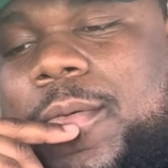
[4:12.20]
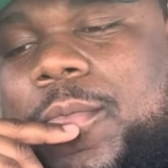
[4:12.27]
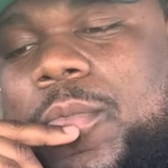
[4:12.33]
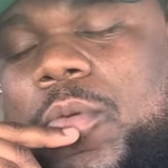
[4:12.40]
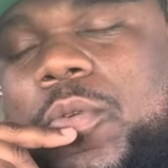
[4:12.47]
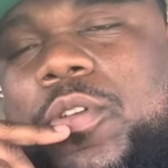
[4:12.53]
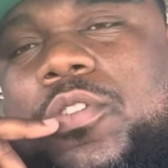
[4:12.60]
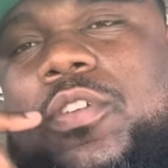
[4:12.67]
But
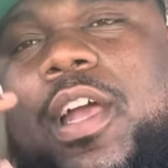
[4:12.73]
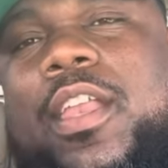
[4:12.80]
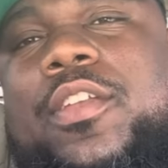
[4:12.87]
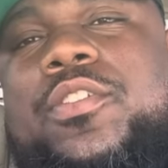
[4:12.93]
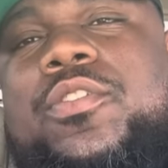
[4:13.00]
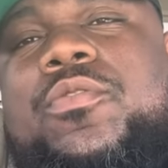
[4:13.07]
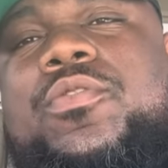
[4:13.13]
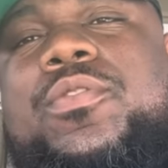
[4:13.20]
when you're trying to
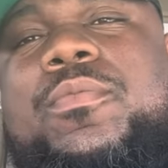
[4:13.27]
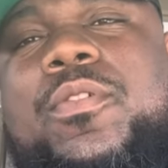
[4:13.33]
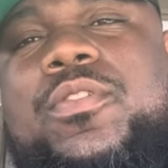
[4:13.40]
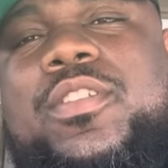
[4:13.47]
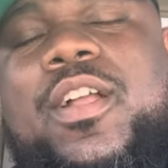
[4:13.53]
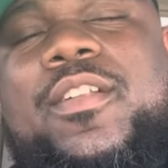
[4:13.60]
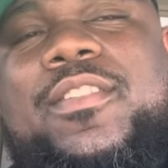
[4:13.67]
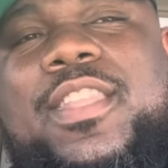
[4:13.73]
do
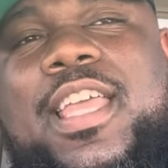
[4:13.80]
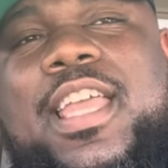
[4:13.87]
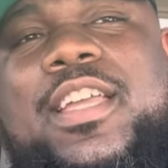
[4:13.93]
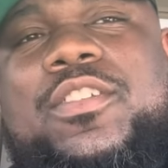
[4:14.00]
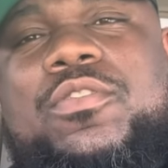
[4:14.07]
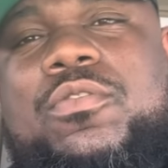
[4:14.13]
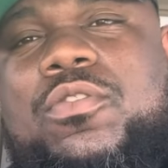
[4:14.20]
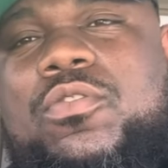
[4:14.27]
certain
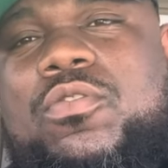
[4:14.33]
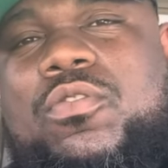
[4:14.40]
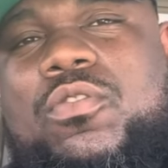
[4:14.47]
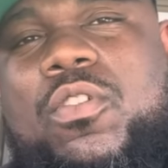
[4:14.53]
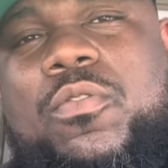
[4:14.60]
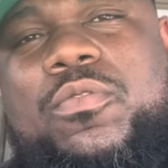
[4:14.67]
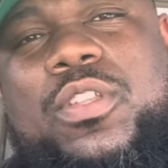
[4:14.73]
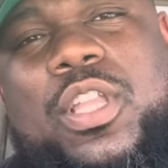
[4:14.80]
things, you
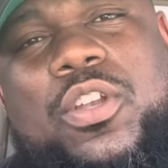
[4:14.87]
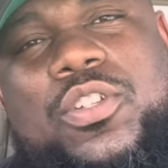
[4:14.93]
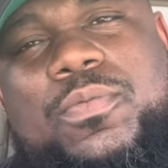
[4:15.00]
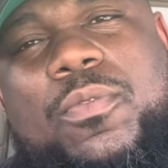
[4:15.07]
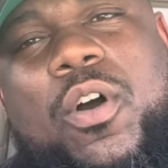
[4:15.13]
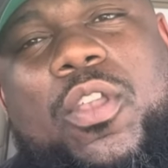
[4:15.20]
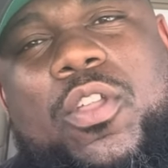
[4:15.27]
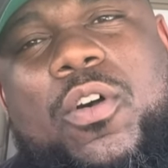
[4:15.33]
know,
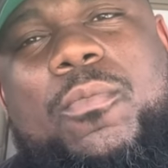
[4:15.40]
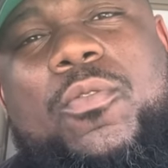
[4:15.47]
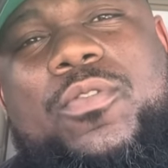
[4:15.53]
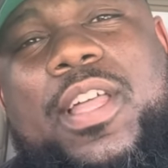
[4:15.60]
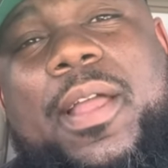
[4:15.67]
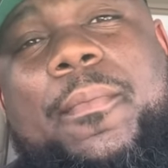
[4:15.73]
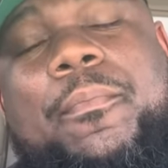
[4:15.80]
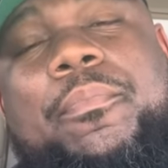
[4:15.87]
little move,
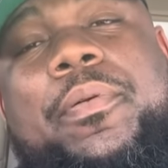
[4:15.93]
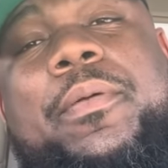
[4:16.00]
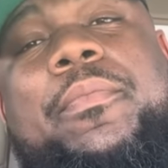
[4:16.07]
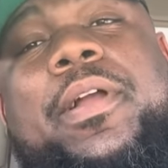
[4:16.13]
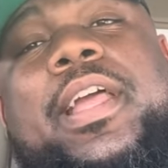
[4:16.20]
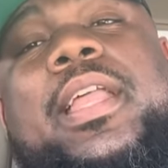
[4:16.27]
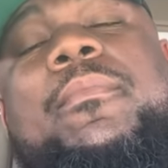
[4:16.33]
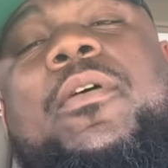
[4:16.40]
like
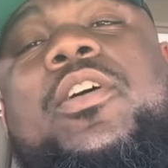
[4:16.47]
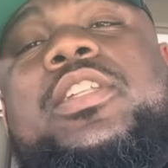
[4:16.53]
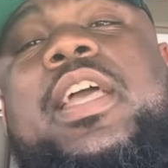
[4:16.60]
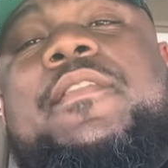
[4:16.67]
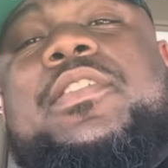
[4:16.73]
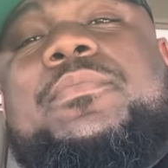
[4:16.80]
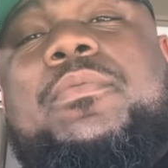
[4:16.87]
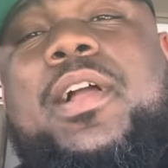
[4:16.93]
bringing in
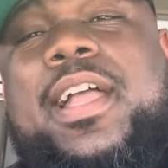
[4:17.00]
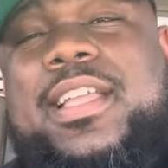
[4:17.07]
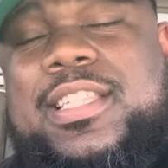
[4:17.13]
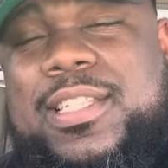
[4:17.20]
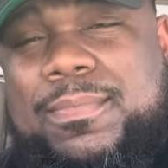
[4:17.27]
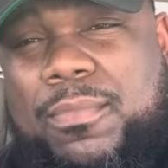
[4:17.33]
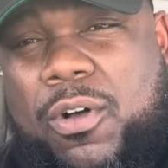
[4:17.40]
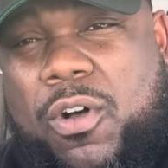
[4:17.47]
Martavis Bryant,
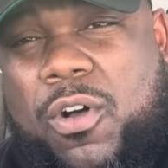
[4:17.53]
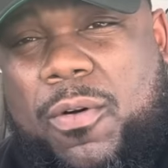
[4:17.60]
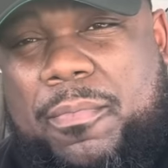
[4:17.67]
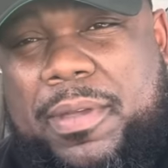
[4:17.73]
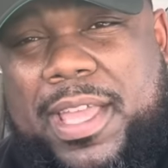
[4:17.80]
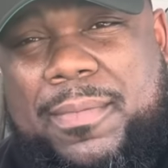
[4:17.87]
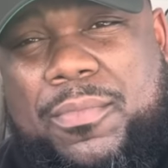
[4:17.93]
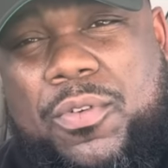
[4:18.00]
small,
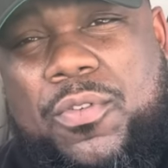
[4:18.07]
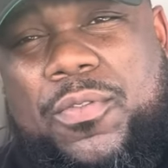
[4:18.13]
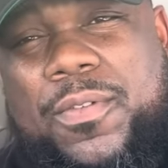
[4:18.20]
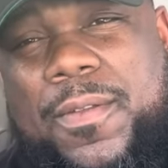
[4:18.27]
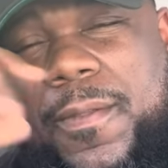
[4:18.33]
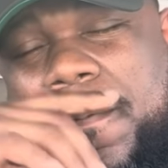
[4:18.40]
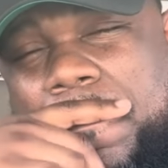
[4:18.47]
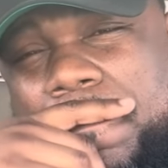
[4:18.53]
big move.
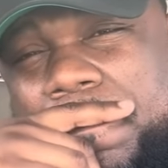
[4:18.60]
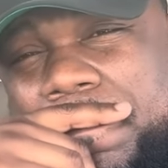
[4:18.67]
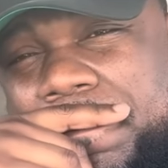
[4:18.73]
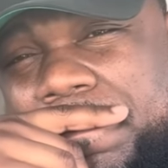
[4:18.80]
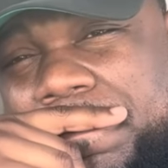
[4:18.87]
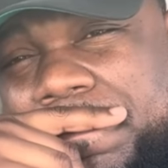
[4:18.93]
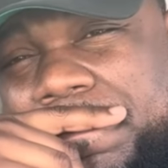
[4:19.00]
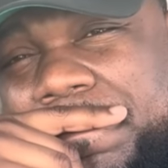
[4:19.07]

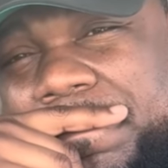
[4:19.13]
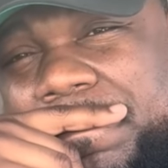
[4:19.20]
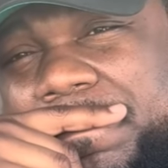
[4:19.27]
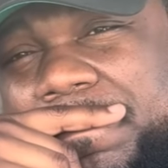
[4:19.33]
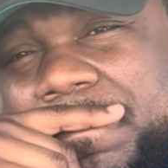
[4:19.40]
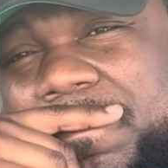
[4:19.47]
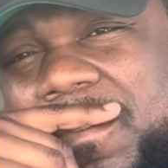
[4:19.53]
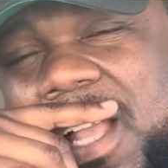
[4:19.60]

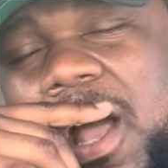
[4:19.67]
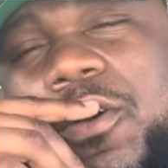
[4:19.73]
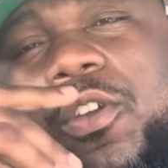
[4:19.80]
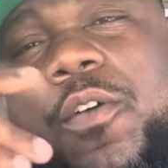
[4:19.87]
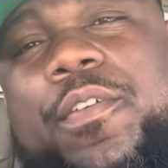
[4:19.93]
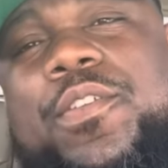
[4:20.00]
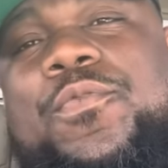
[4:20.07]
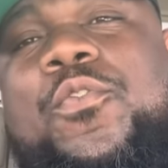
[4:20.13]
I don't
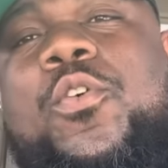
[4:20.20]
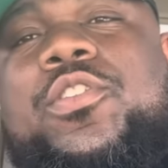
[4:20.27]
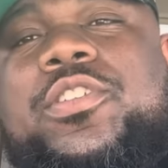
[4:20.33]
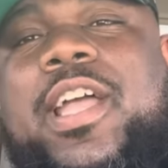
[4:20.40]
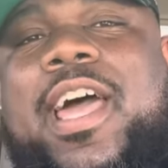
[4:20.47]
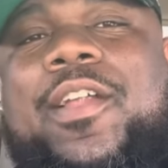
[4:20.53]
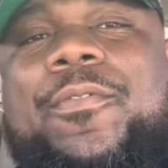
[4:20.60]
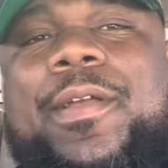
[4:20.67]
know if he's
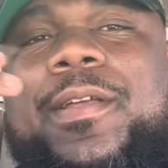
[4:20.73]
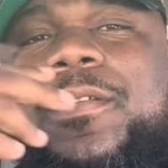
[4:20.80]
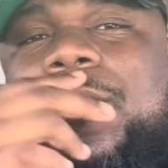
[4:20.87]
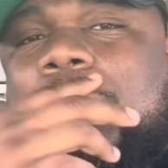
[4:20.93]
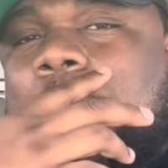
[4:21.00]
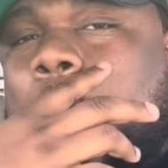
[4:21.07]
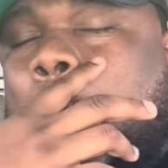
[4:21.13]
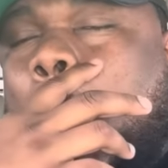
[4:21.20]
foreshadowing.
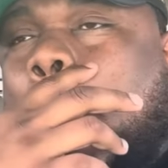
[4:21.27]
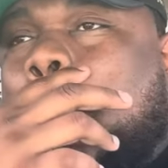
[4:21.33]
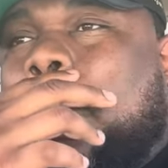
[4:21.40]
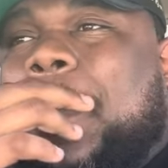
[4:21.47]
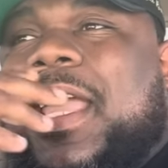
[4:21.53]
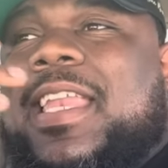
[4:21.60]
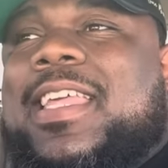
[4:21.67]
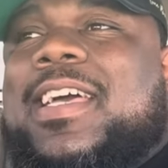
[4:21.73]
Our
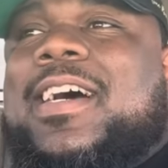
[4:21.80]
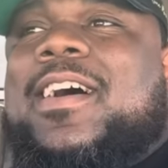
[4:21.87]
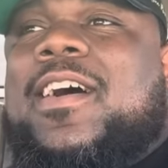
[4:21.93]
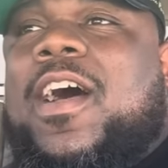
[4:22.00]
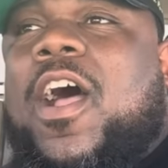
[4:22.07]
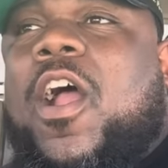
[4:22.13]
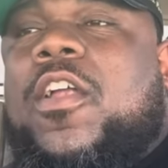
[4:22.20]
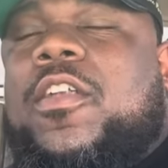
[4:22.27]
media
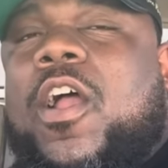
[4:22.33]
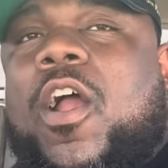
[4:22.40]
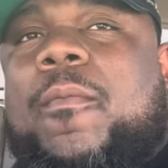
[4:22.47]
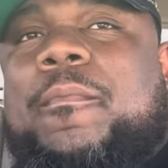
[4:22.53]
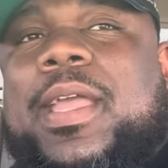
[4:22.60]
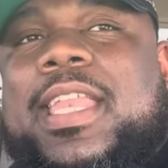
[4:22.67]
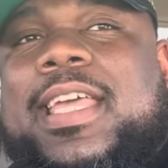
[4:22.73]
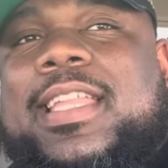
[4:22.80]

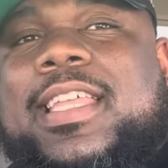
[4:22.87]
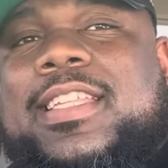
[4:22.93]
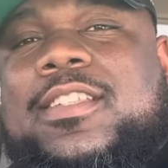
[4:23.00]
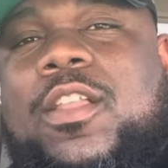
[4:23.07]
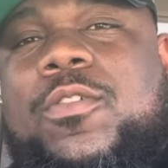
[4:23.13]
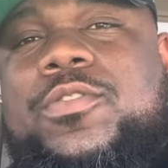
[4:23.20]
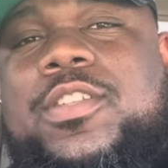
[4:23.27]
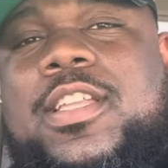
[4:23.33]
that's
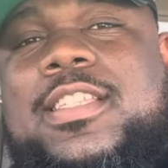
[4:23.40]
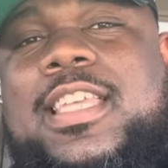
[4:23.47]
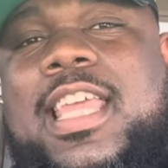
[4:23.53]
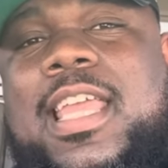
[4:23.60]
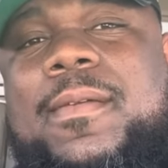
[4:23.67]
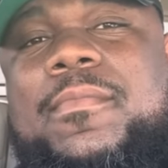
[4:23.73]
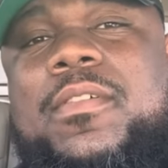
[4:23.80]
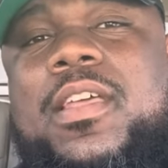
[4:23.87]
close to the
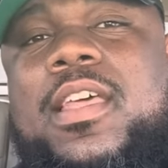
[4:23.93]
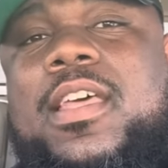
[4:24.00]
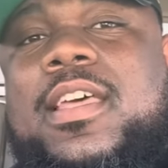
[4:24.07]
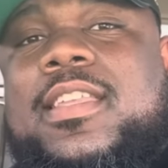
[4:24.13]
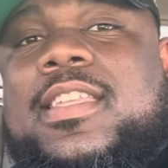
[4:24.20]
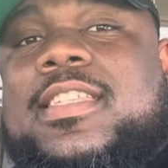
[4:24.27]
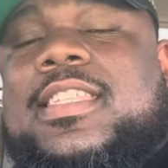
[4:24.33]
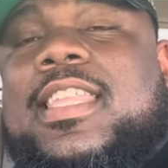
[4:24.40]
team
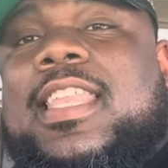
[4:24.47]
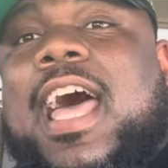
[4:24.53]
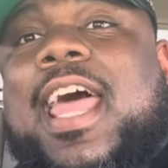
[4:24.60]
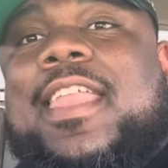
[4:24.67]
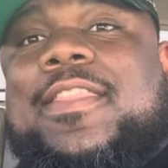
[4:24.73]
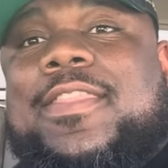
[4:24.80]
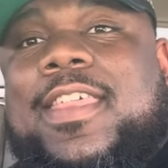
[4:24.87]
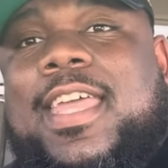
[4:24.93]
does a
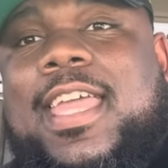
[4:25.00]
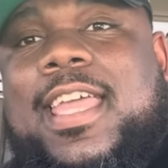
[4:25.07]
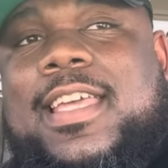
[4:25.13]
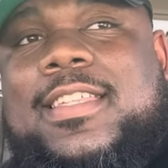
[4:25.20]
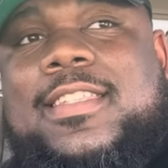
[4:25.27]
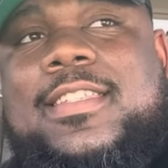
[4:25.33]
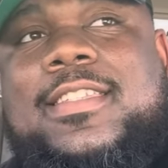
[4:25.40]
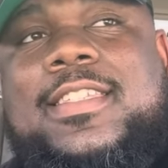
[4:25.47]
lot of
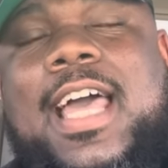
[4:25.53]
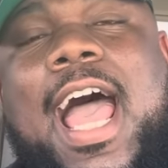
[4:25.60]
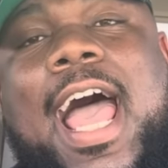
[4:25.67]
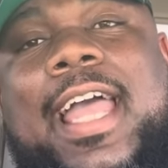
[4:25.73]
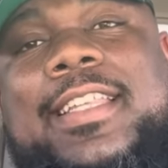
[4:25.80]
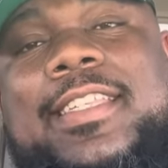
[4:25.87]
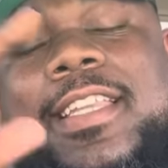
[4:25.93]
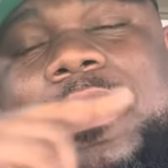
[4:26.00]
things
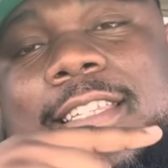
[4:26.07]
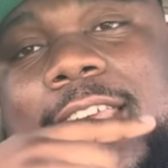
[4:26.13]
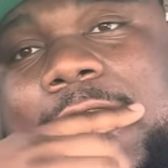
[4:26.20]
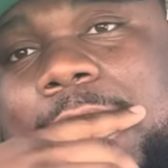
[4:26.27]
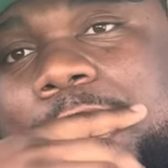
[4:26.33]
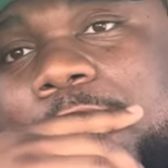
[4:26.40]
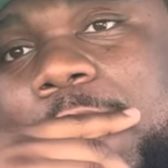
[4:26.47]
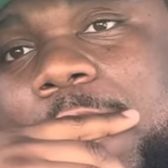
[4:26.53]
tied to the team.